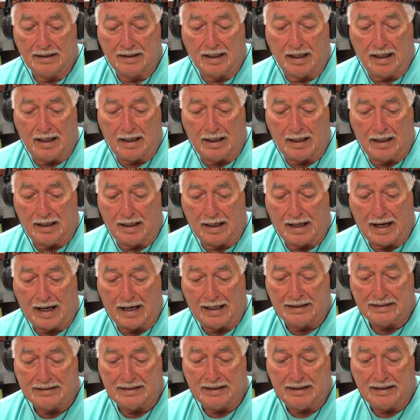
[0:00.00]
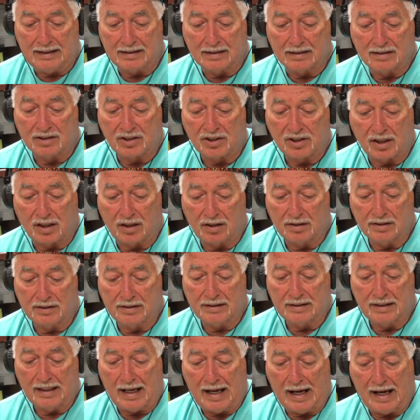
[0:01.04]
IT
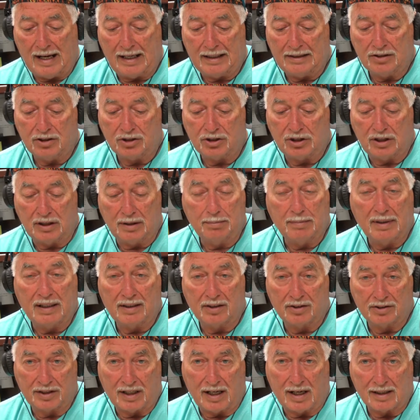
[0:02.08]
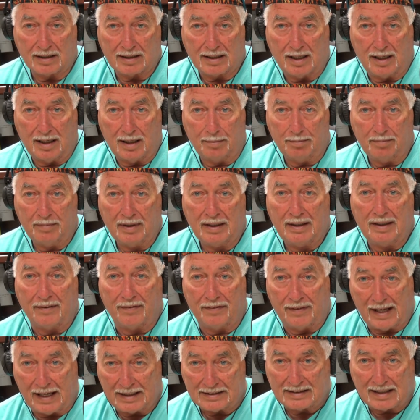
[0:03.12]
consultant at gmail.com.
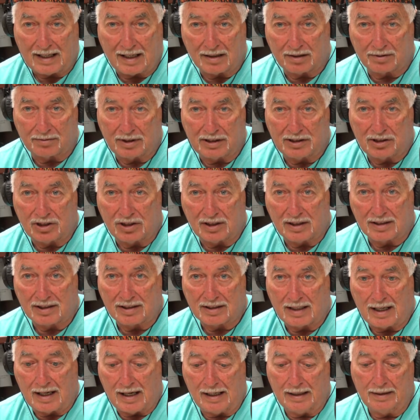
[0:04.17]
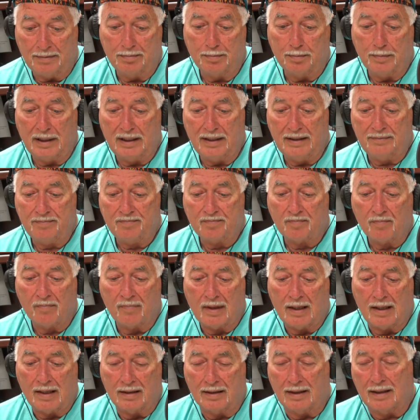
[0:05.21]
That's how to reach this guy. But
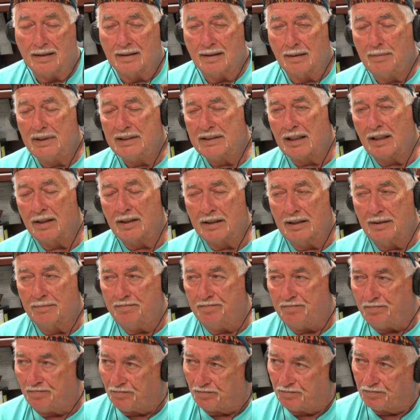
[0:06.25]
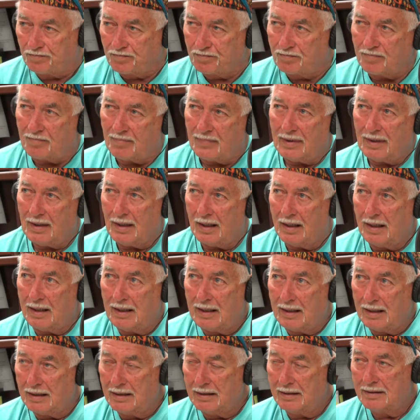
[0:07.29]
let me tell you,
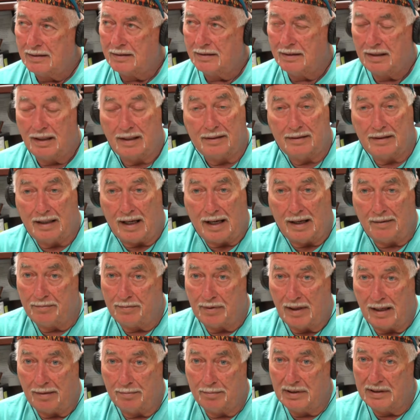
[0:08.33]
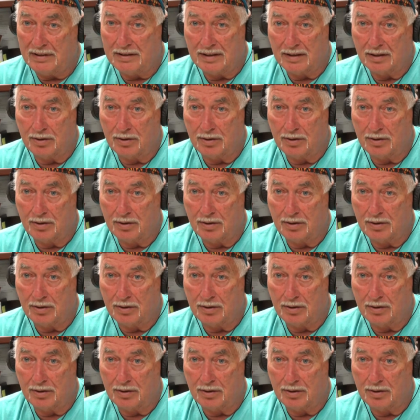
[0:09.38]
I've been